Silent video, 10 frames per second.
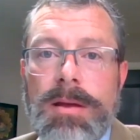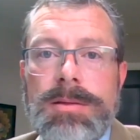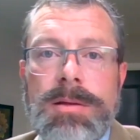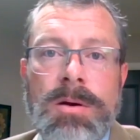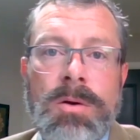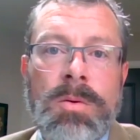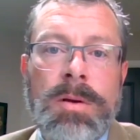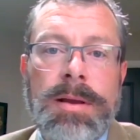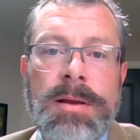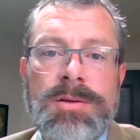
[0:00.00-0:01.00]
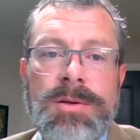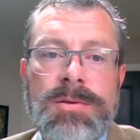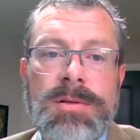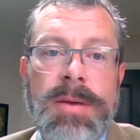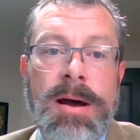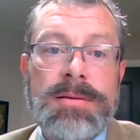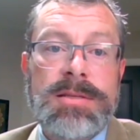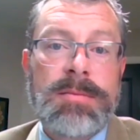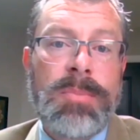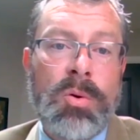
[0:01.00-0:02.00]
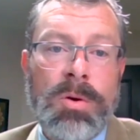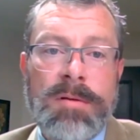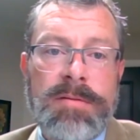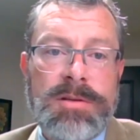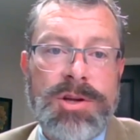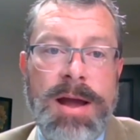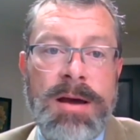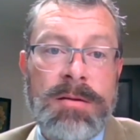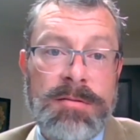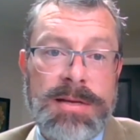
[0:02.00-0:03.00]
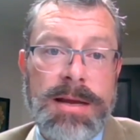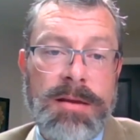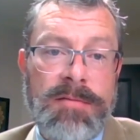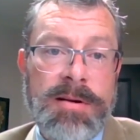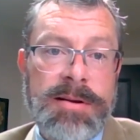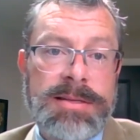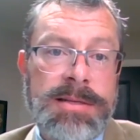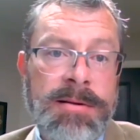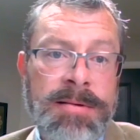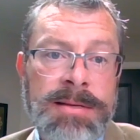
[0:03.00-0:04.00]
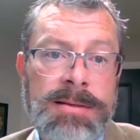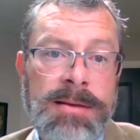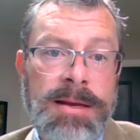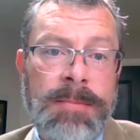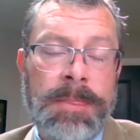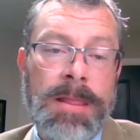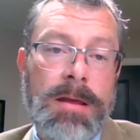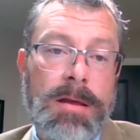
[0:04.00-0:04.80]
So issues about support of a child are taken very seriously,